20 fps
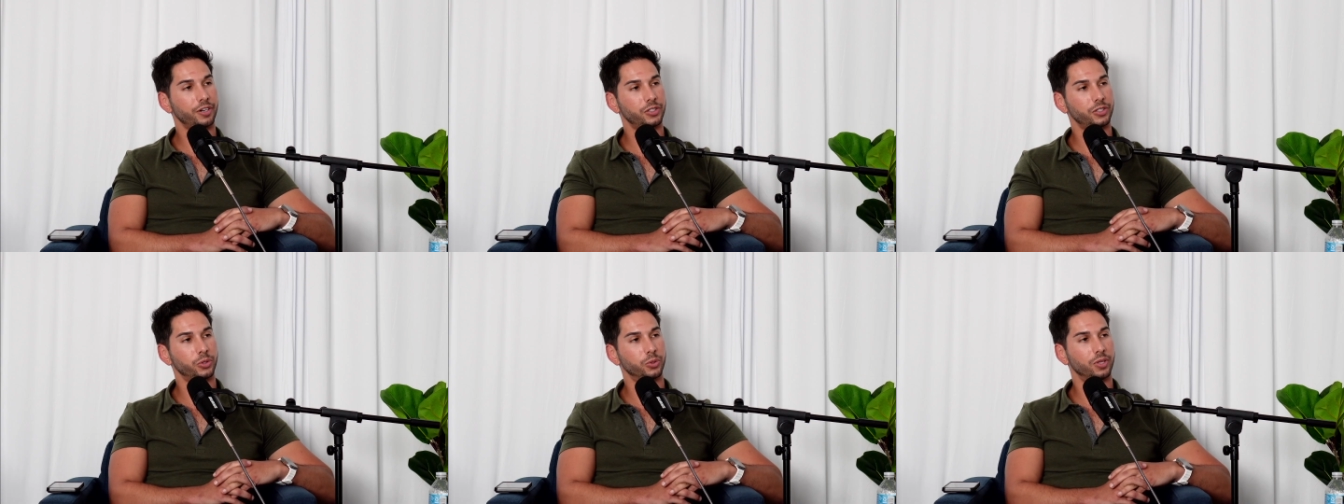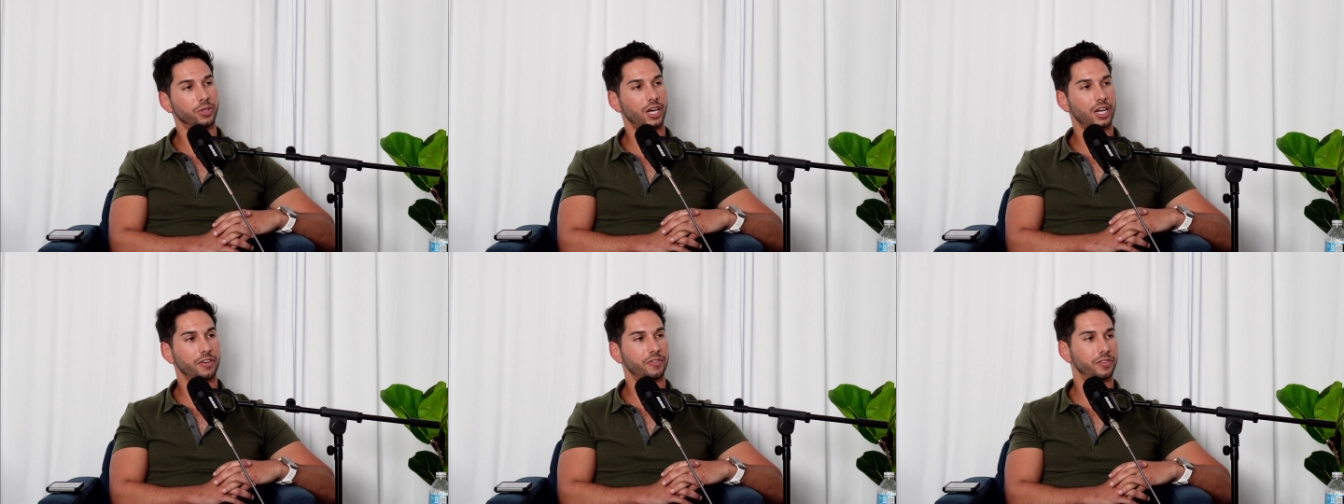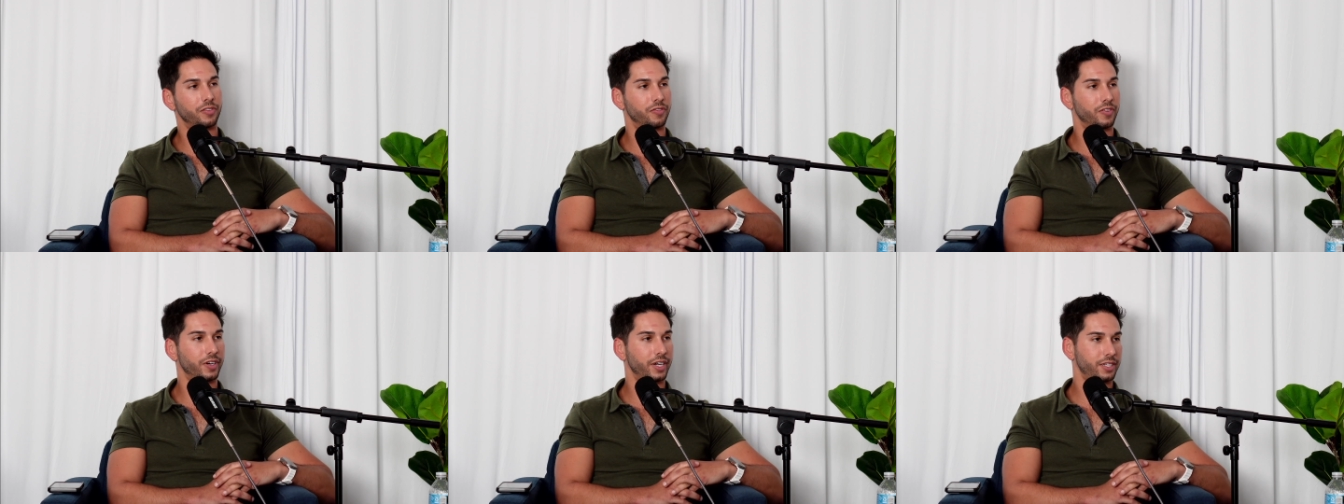to a lot of
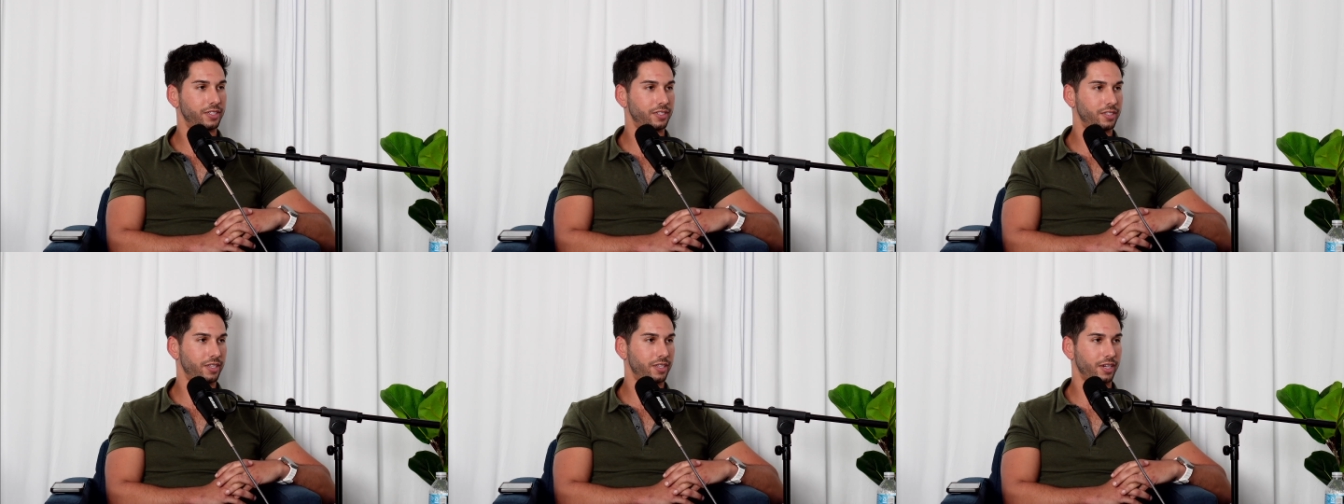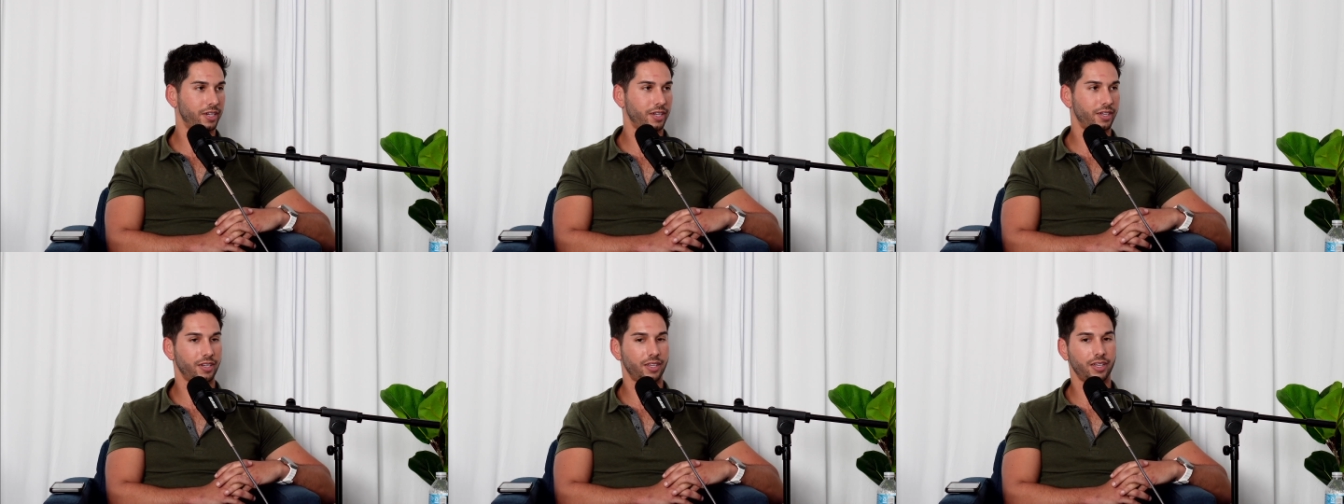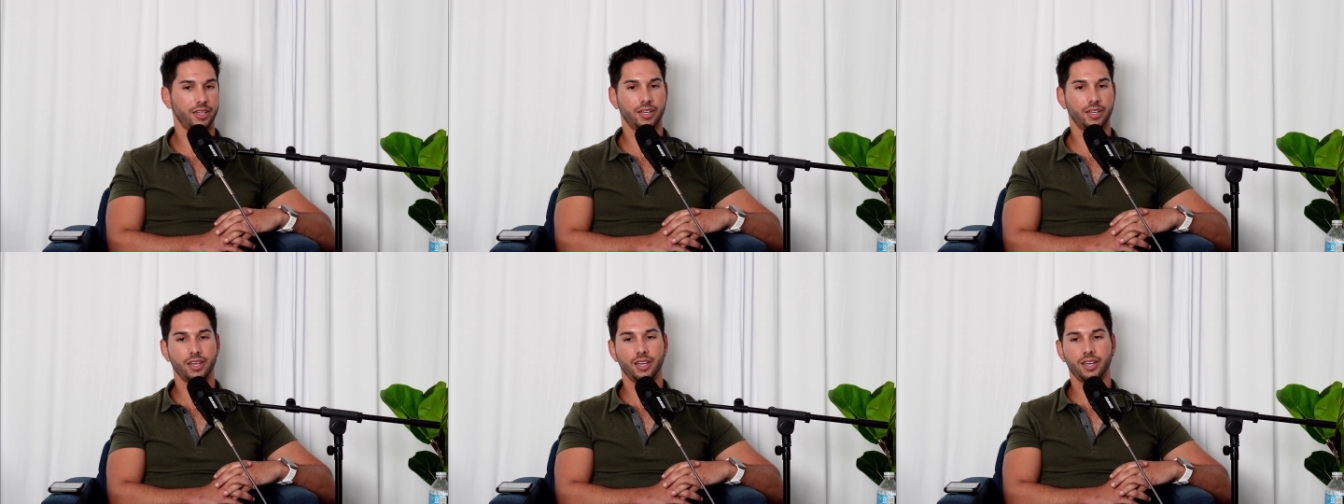advice that
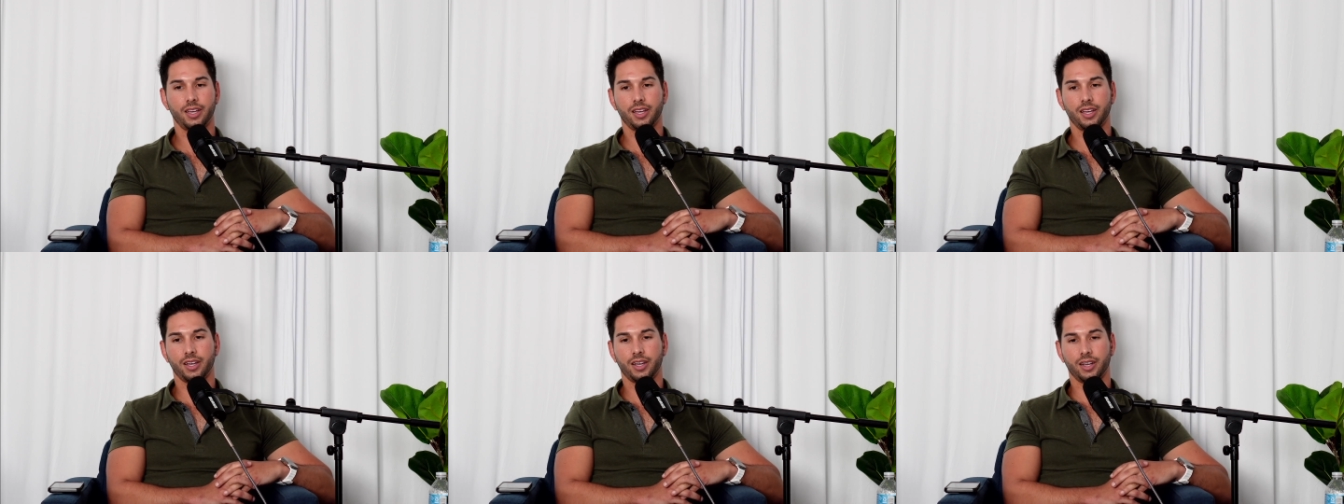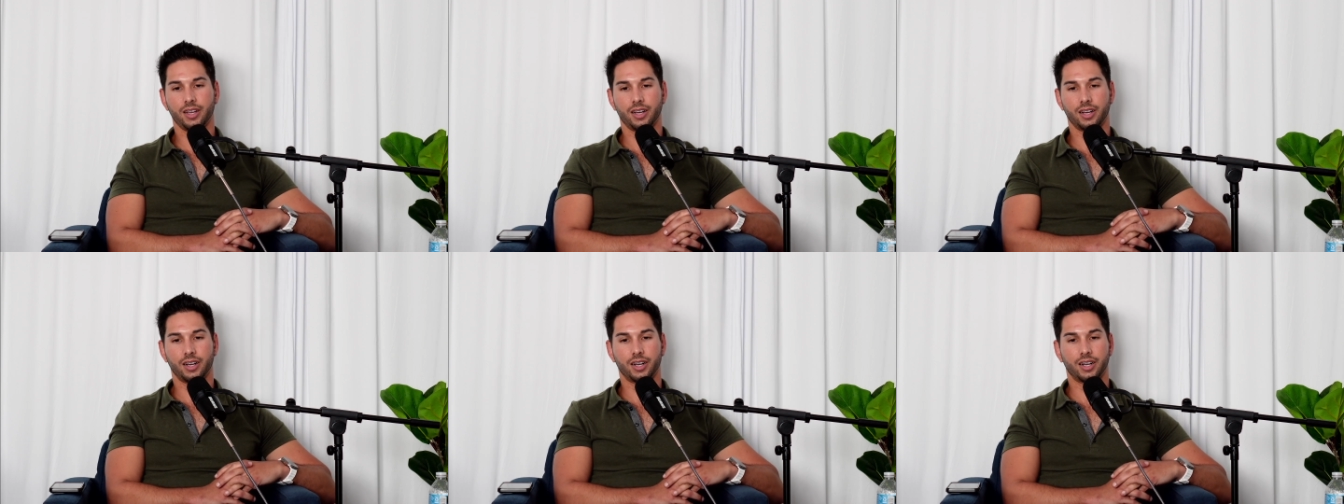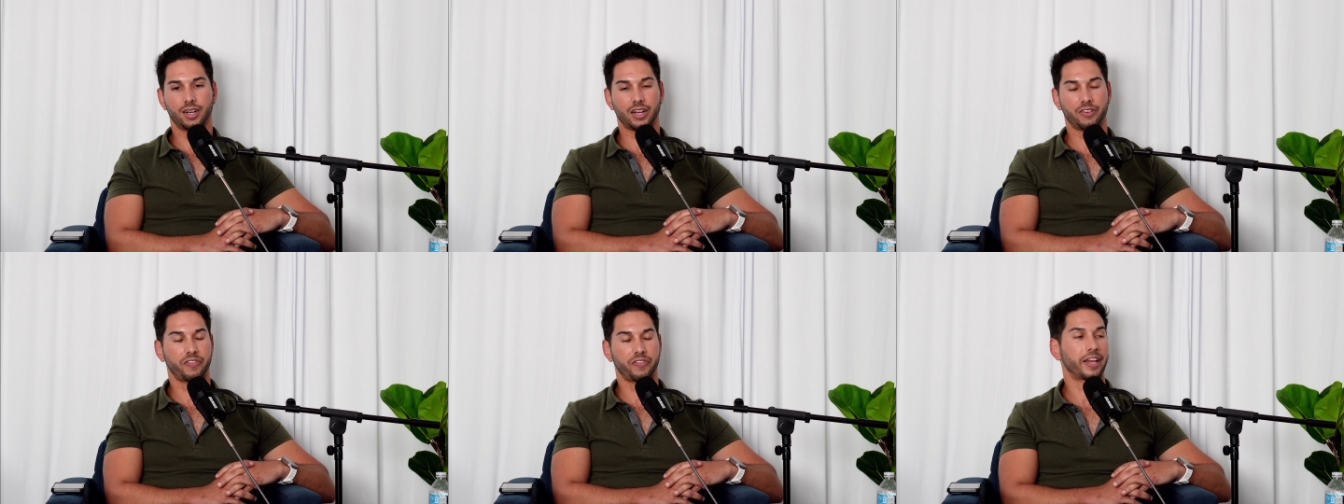
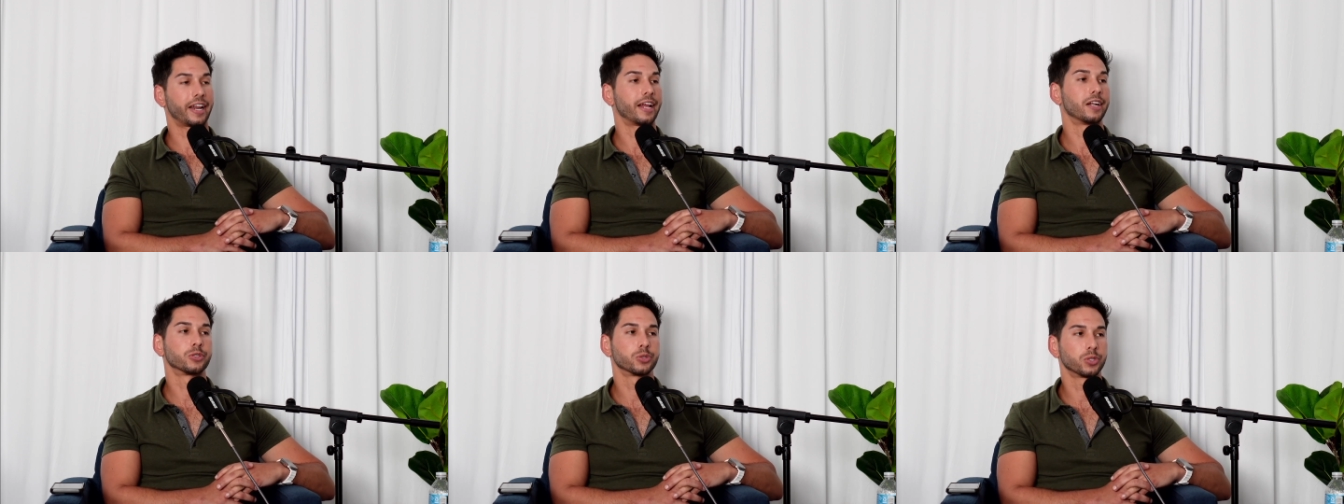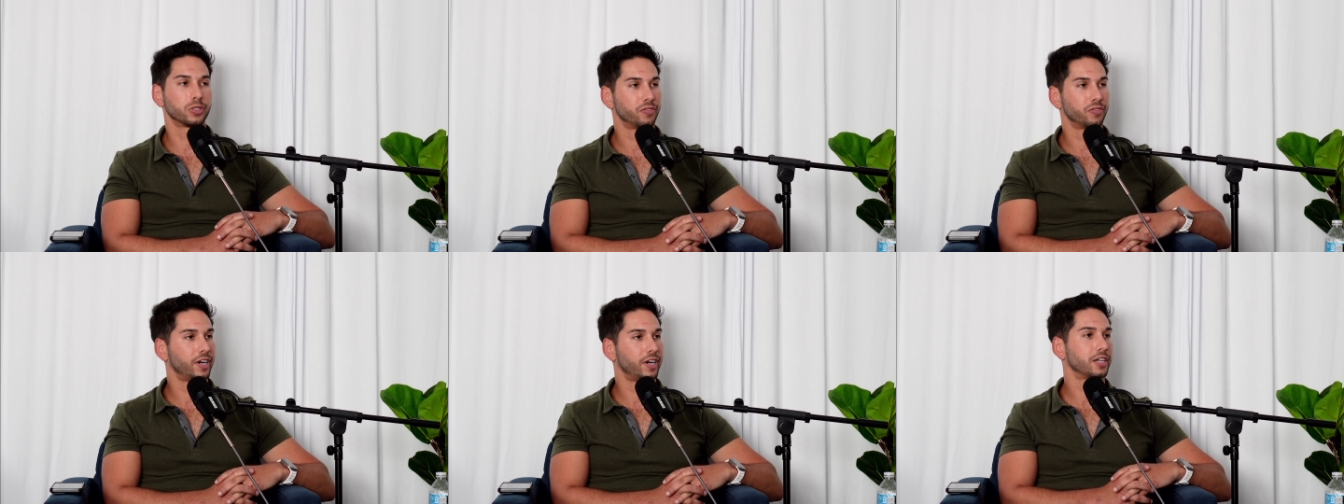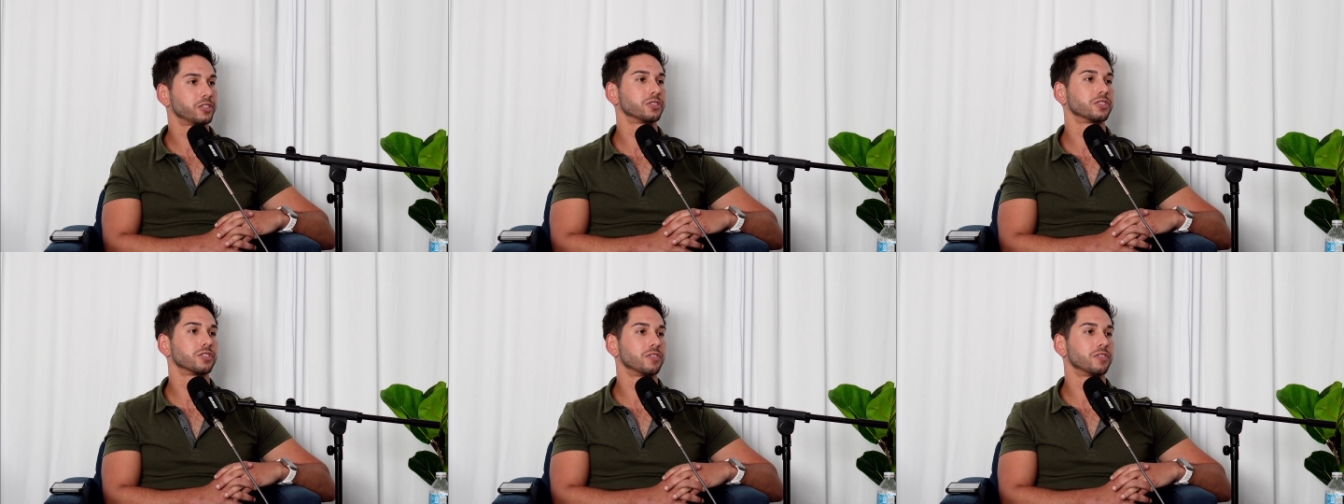financial advisors,